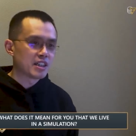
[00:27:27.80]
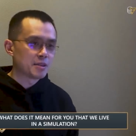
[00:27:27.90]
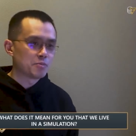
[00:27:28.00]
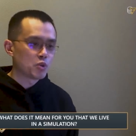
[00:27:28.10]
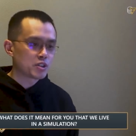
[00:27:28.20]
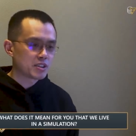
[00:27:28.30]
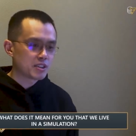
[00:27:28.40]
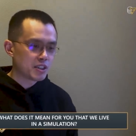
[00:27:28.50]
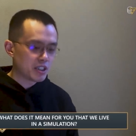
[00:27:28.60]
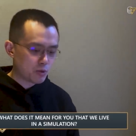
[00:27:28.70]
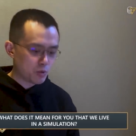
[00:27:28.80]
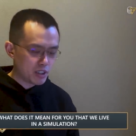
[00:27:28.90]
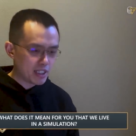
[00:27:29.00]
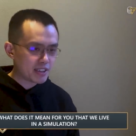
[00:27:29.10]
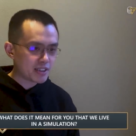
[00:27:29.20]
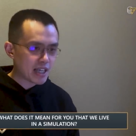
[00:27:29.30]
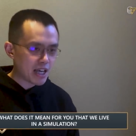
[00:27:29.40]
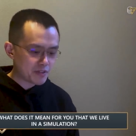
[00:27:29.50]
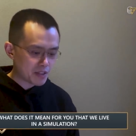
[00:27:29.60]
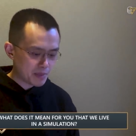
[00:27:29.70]
Um, what's, uh, it does
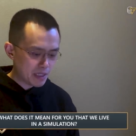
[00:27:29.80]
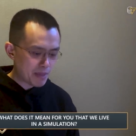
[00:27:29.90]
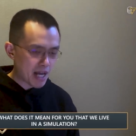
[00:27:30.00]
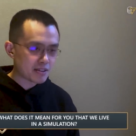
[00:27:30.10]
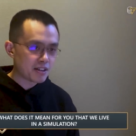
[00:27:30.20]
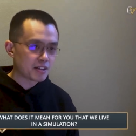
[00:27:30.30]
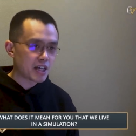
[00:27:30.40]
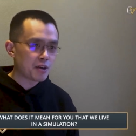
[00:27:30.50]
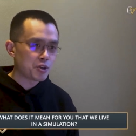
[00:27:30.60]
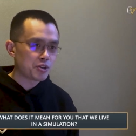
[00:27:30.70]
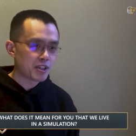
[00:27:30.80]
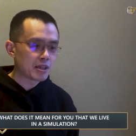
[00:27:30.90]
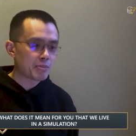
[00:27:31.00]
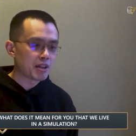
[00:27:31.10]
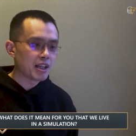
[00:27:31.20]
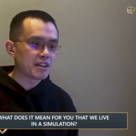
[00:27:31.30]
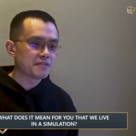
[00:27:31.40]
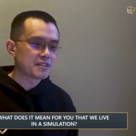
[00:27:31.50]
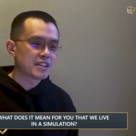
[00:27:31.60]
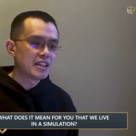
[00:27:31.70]
have some impact on how you think about
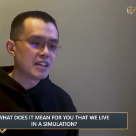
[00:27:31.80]
life.